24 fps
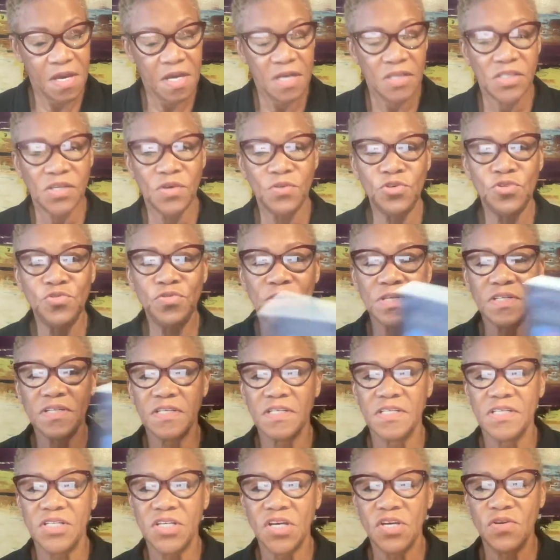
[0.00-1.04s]
So you can
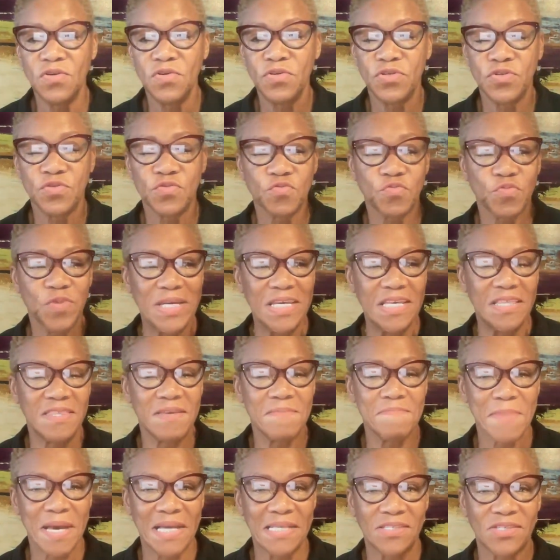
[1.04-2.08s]
continue to read the
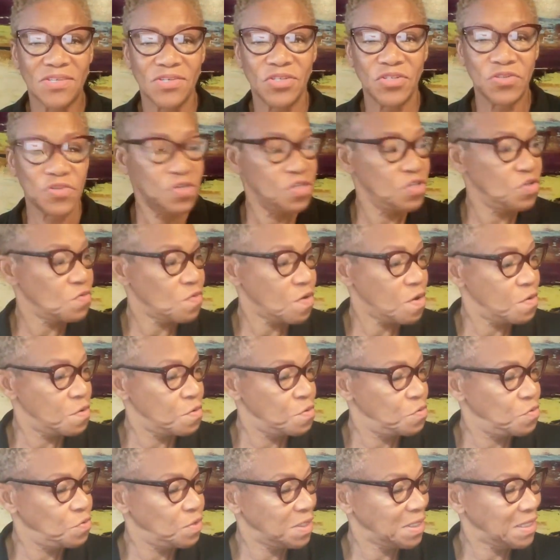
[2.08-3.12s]
message on your
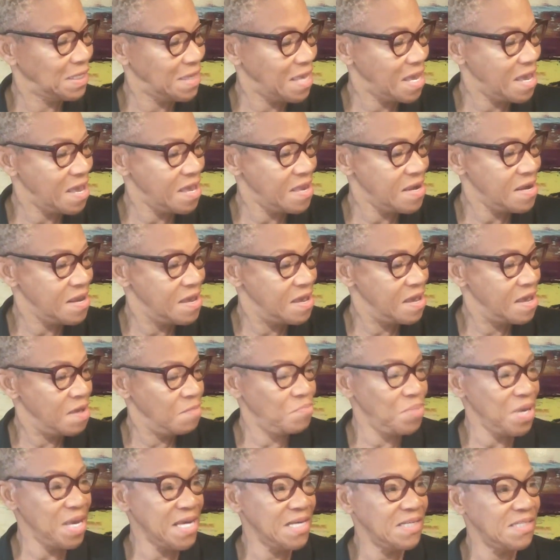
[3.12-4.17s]
own. Again,
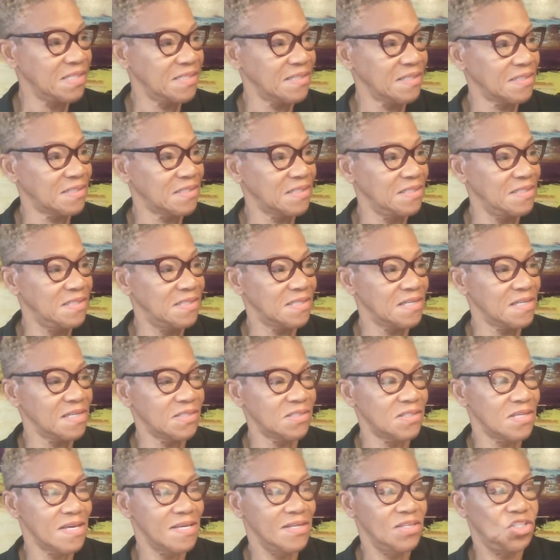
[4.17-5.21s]
page
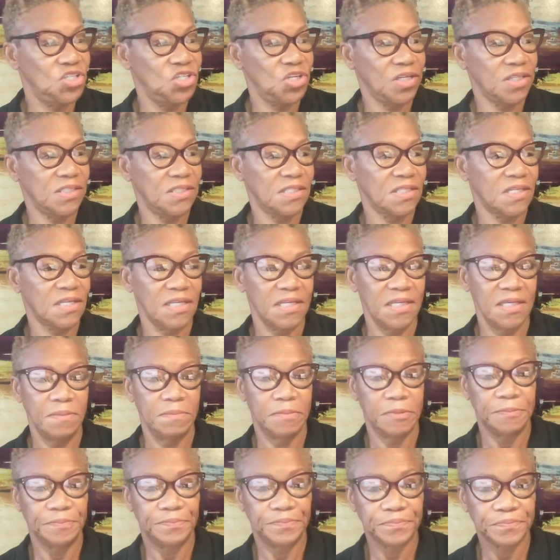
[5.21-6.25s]
66, Jess Lee.
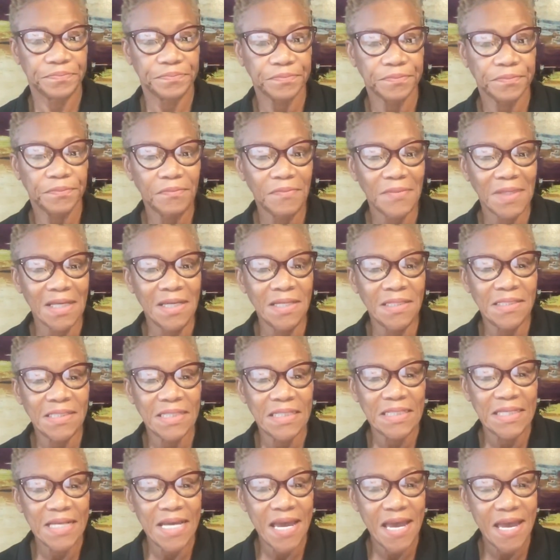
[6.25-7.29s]
And
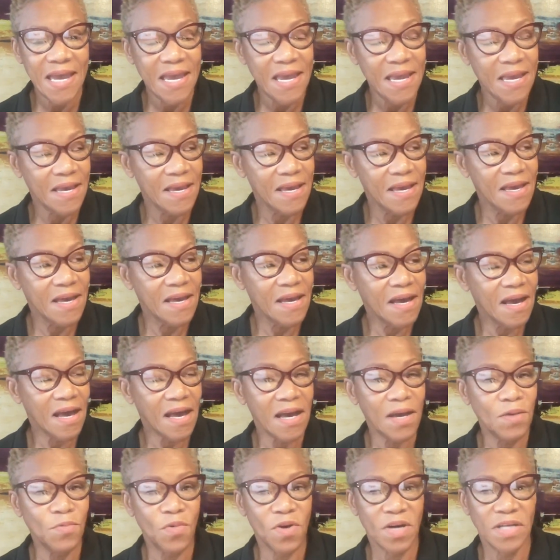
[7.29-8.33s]
today,
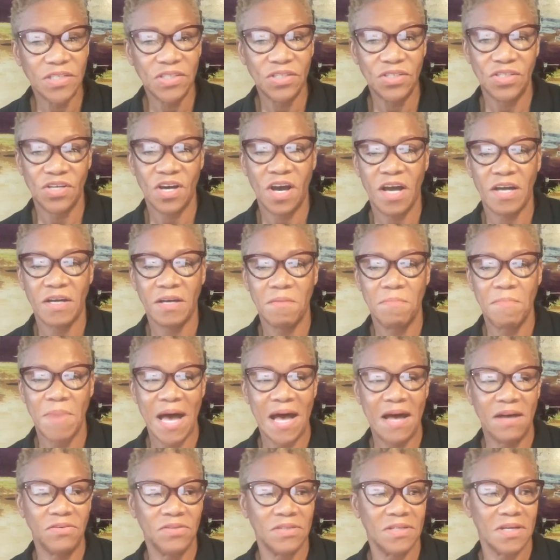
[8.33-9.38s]
I want to talk
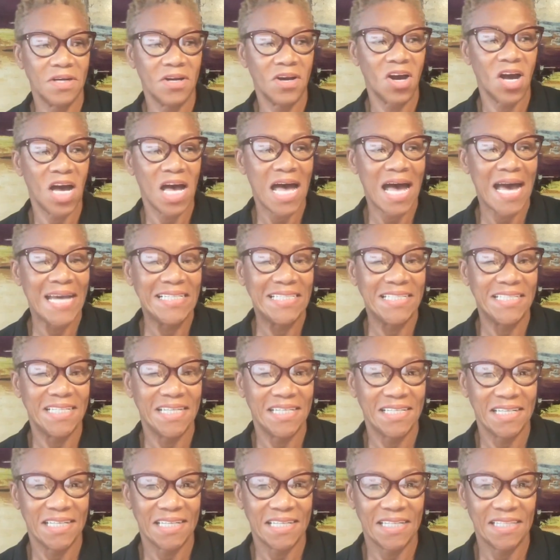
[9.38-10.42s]
about
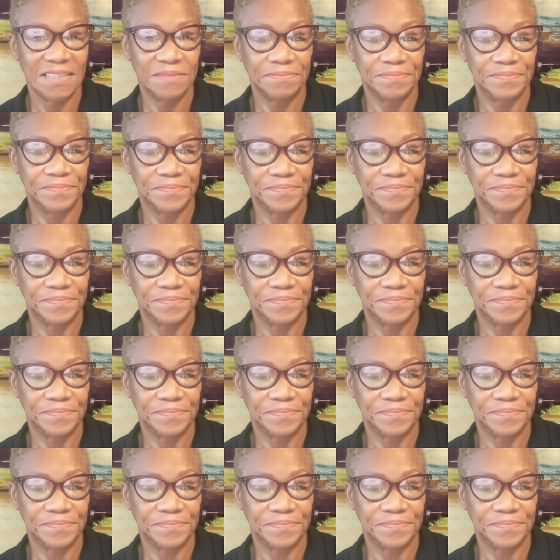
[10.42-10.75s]
identity.